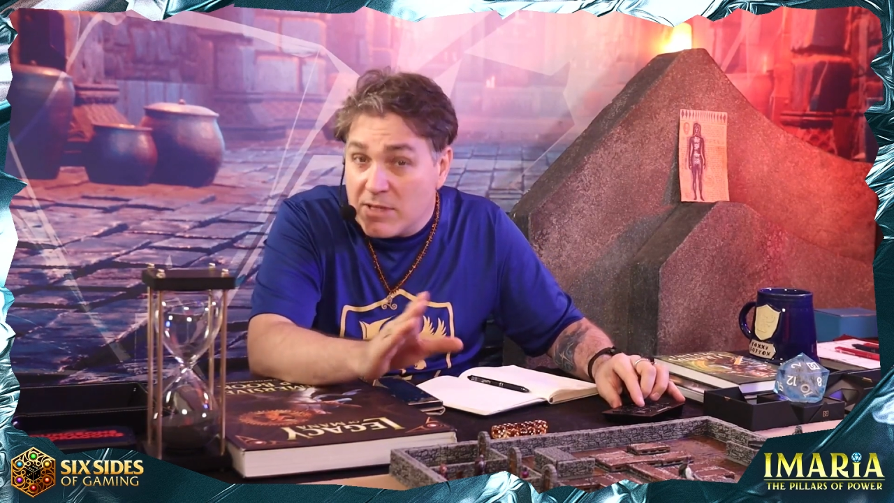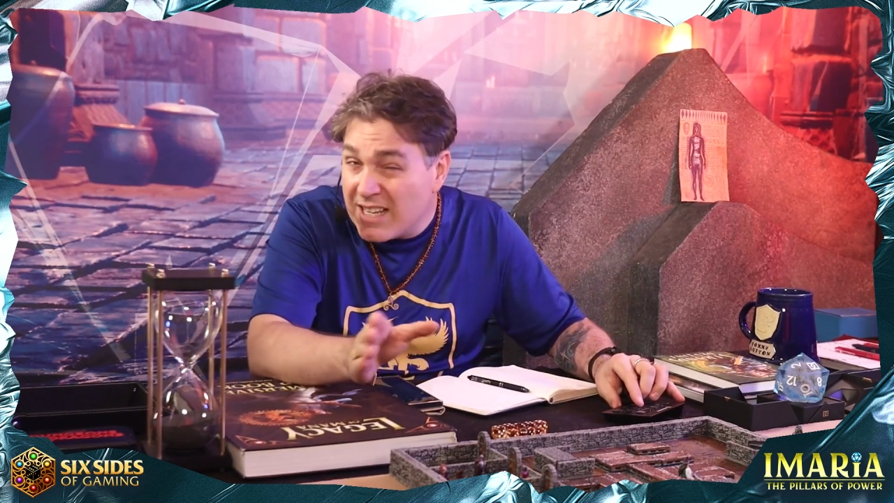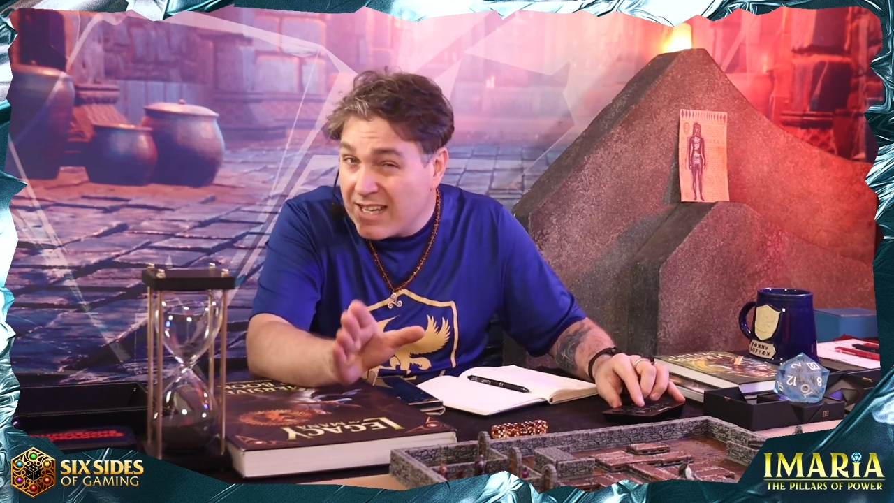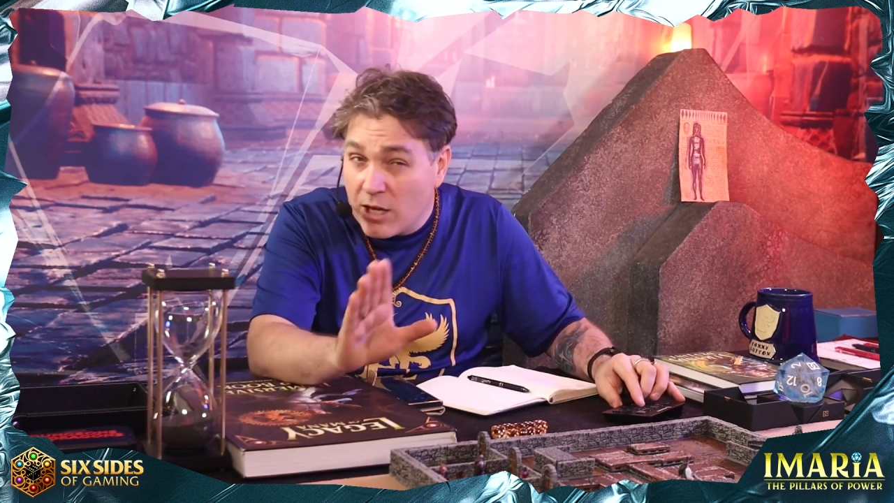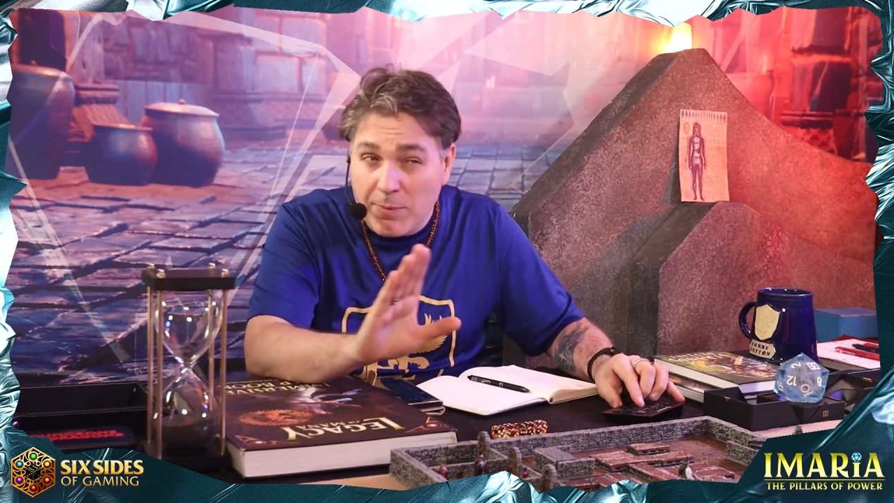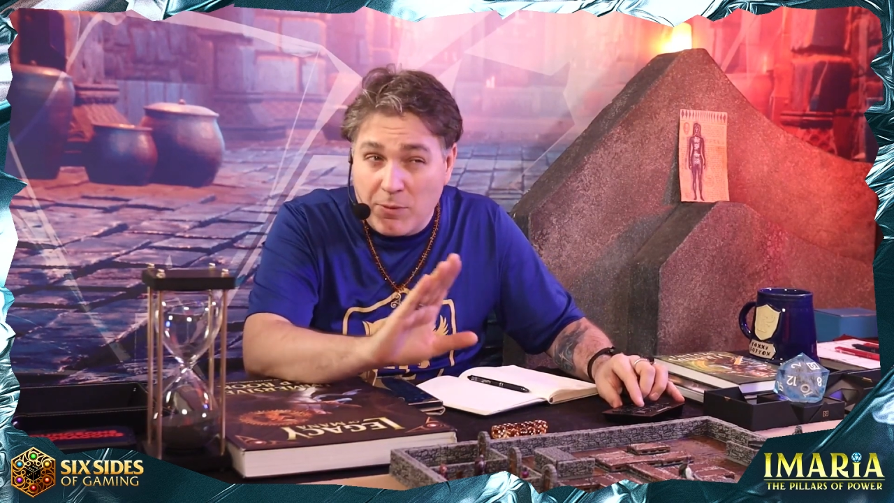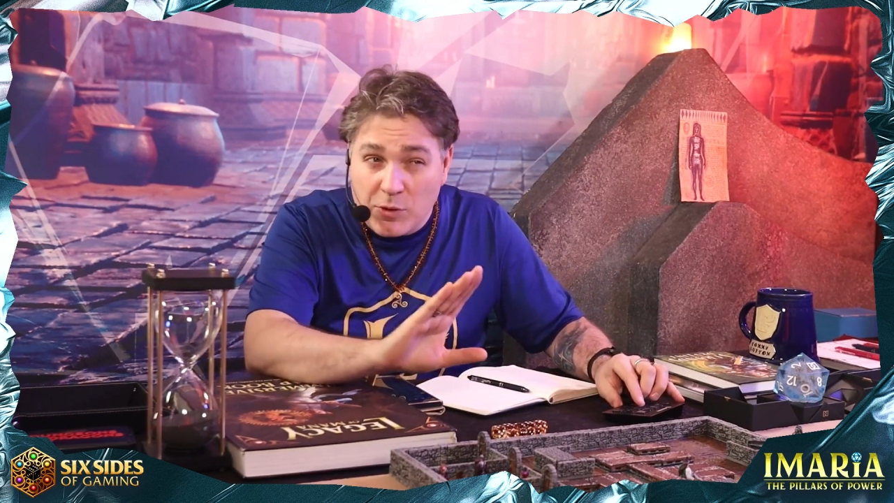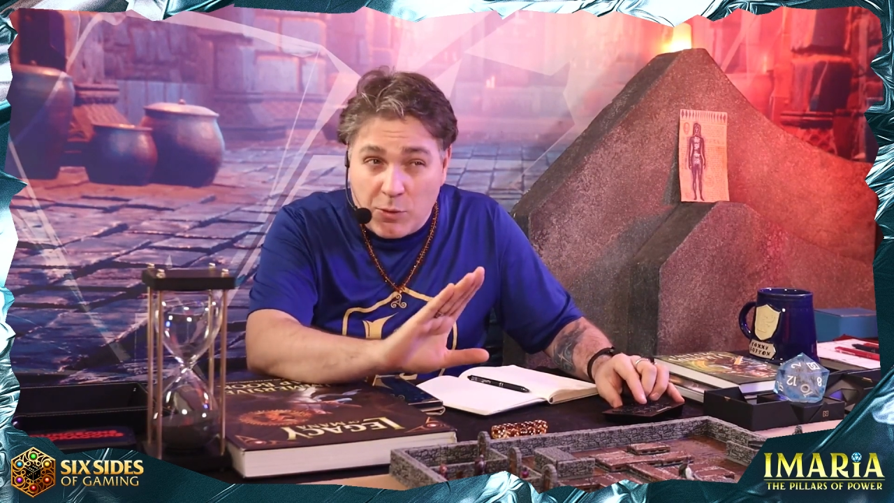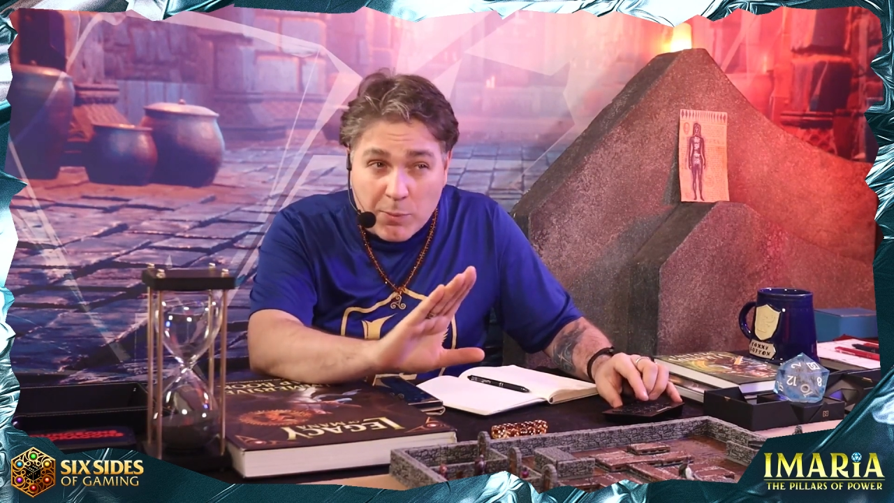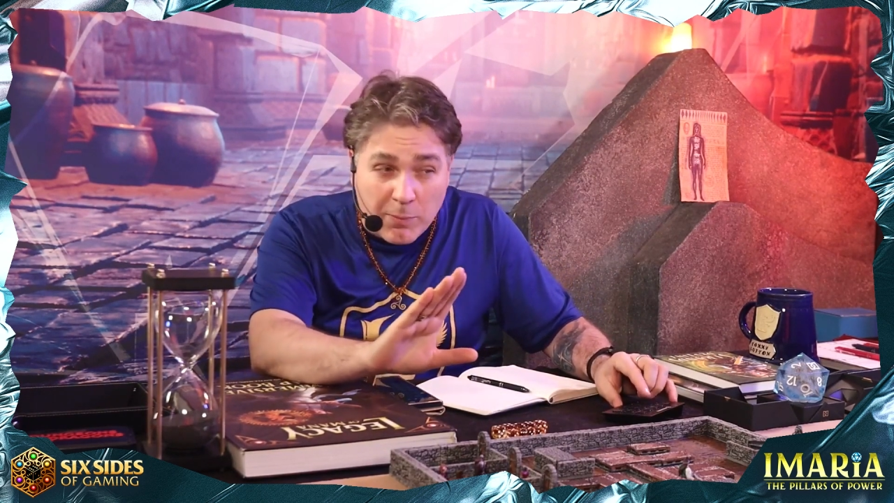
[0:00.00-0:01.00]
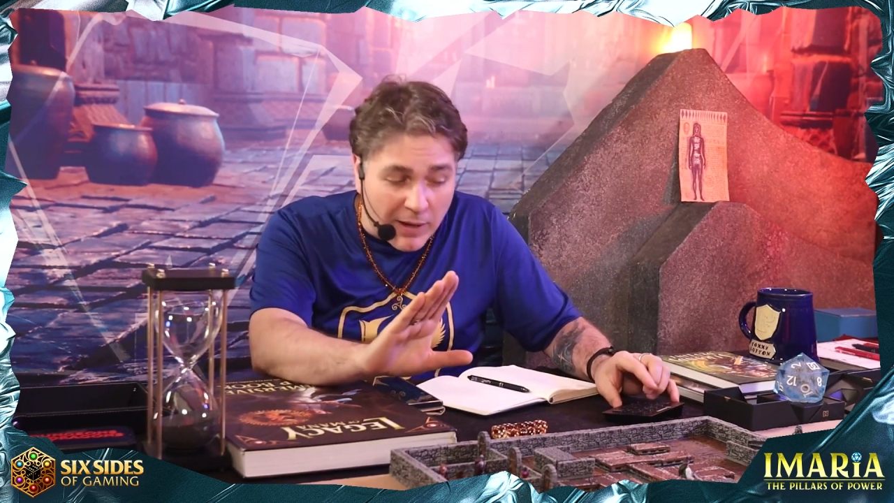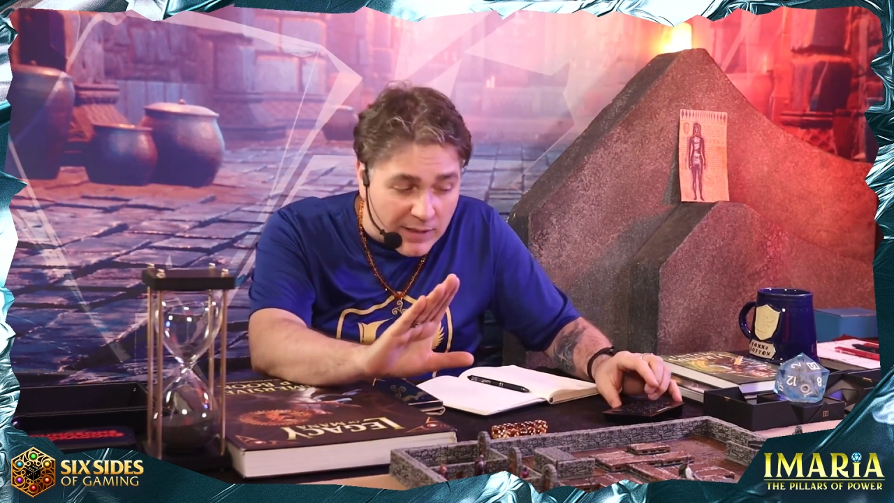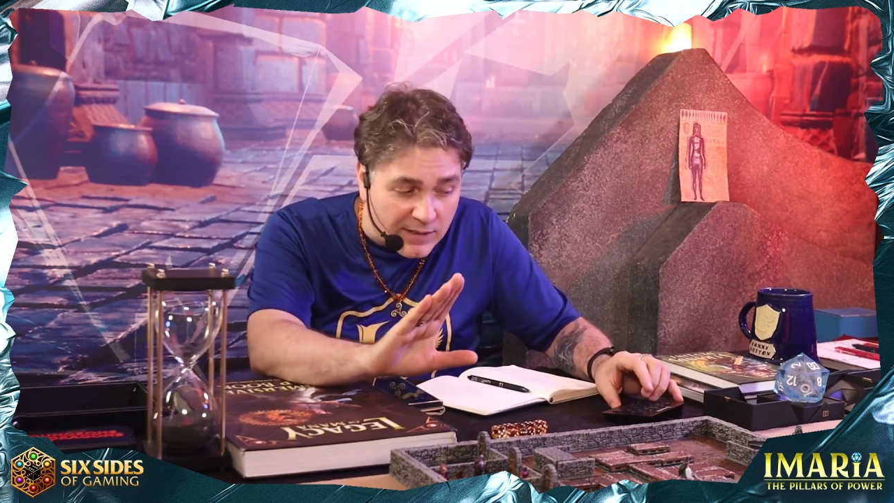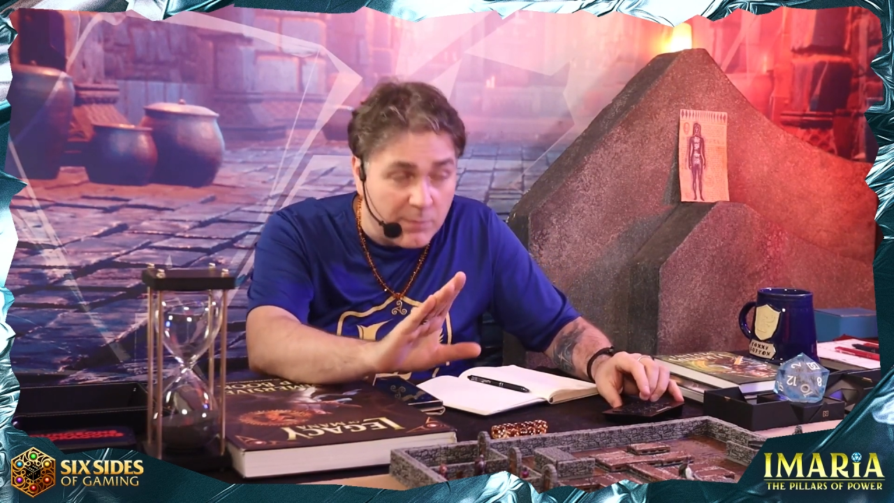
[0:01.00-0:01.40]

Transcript: like it could be super busted,